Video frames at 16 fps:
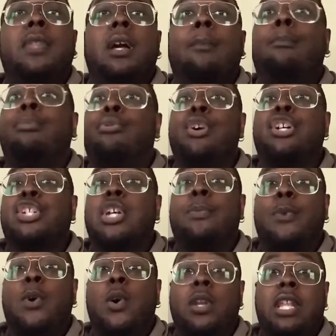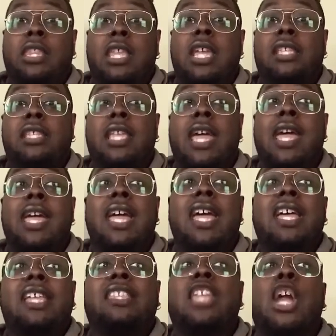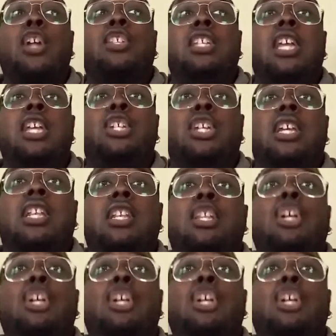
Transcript: brush up on the things that they're teaching the